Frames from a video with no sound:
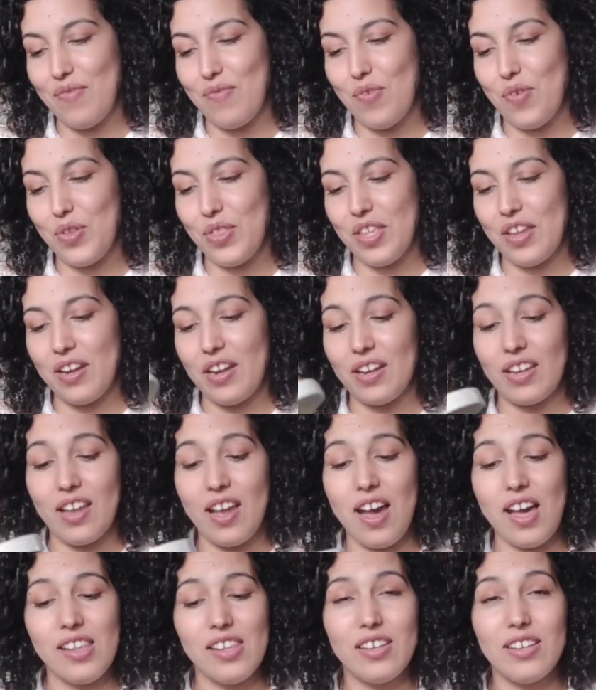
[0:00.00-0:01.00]
for their
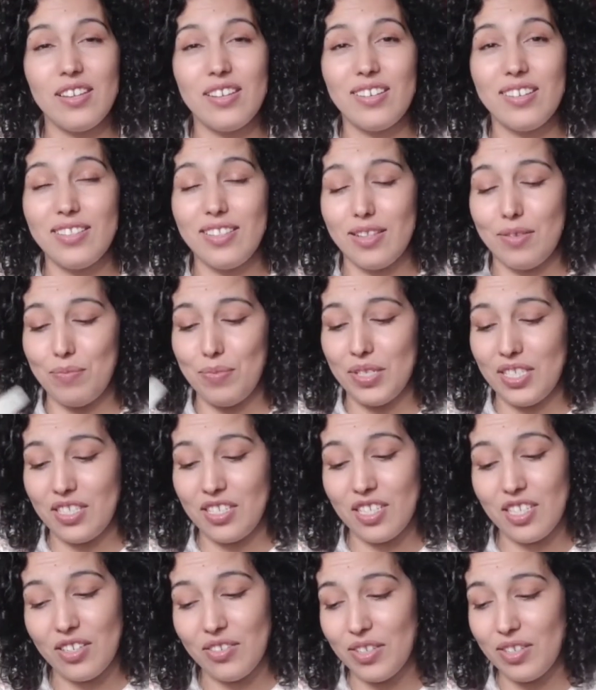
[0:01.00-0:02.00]
color, the
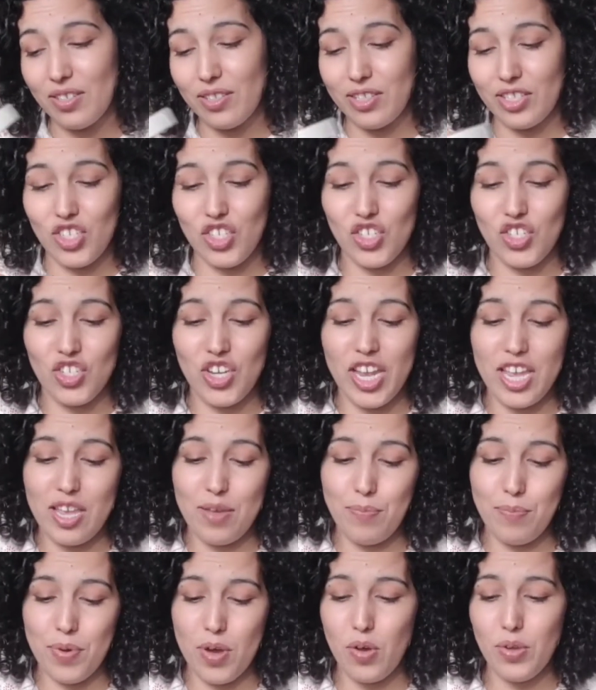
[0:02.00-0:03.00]
material, the shape,
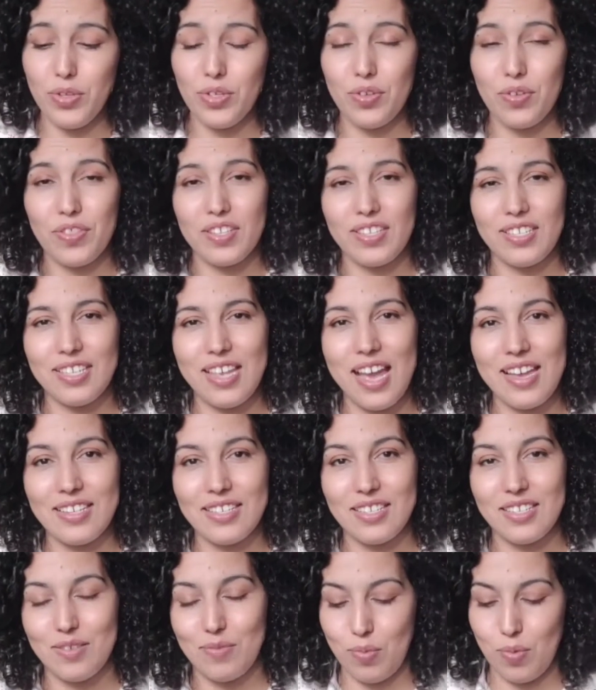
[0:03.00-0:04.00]
also the size
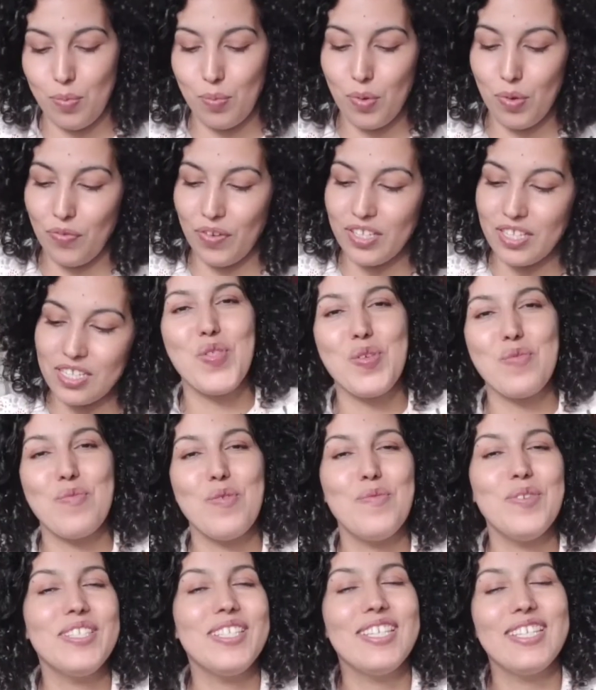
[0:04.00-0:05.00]
is perfect. For the
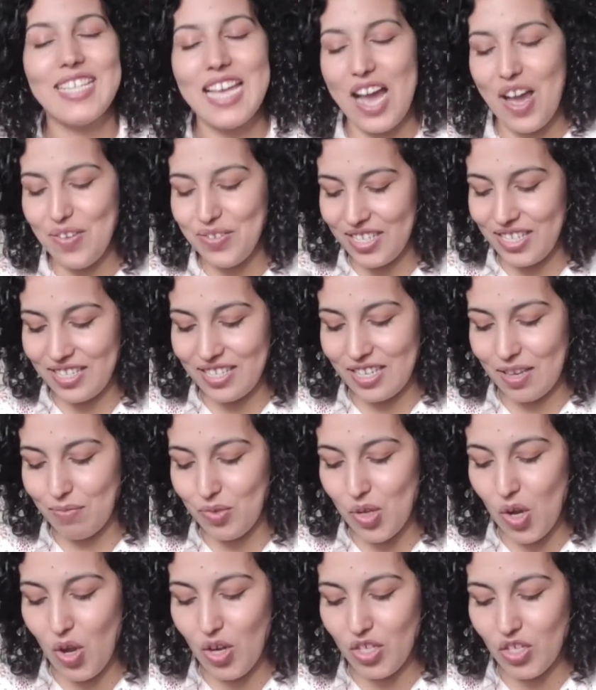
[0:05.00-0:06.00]
moment, it's housing some
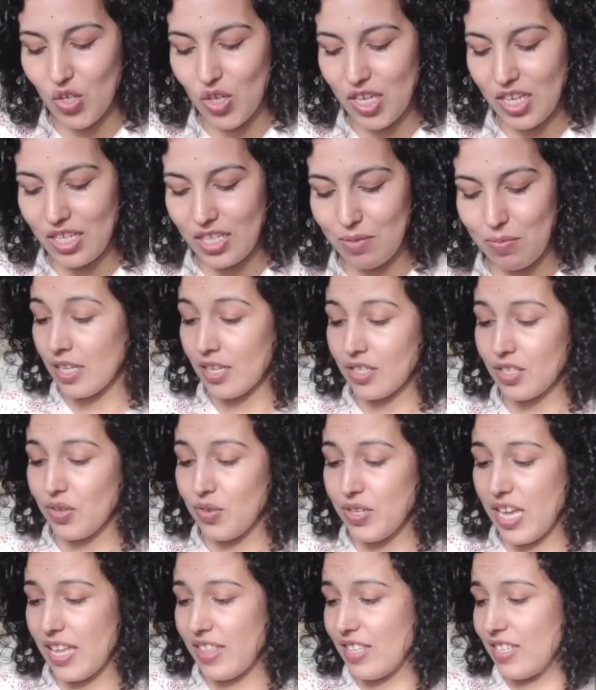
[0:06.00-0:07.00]
dog treats, so
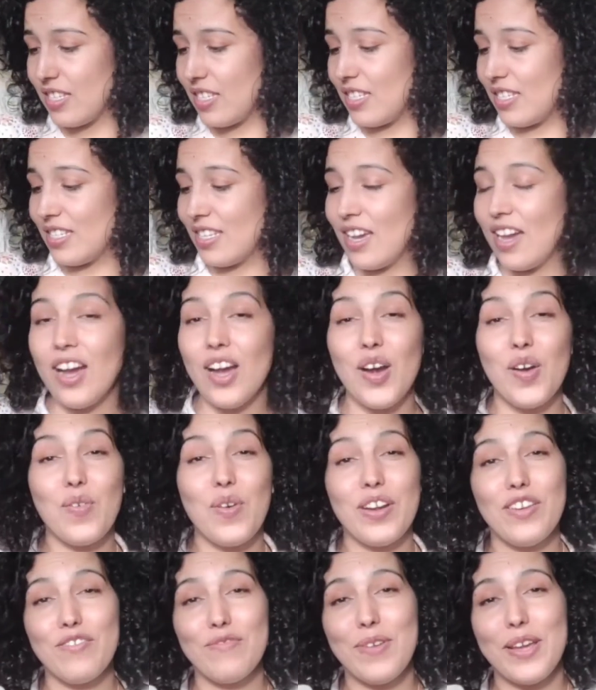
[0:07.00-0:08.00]
yeah, this is
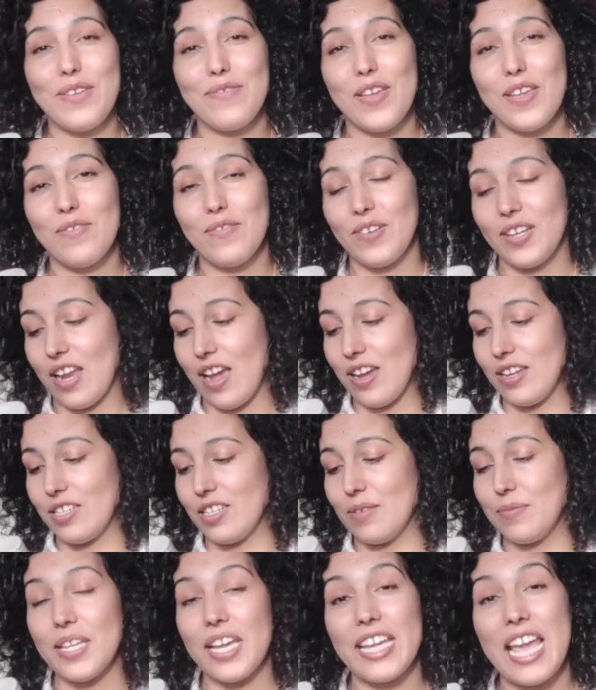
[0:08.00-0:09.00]
one of my favorite
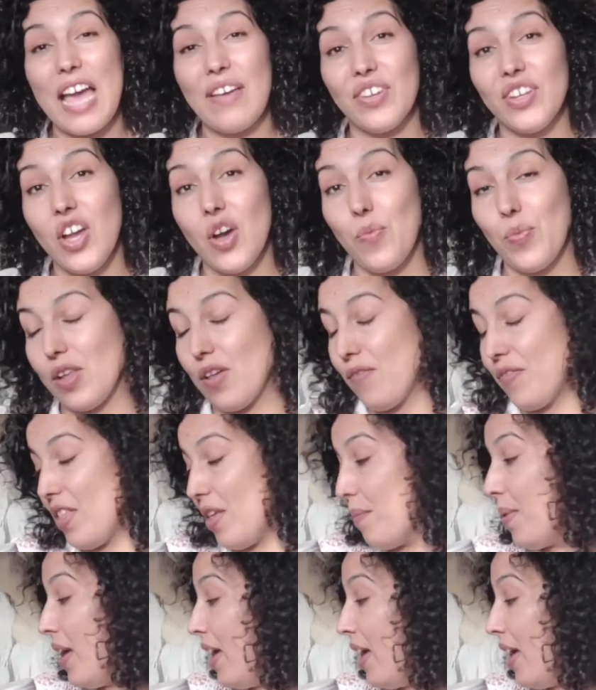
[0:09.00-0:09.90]
items. I have a couple of them.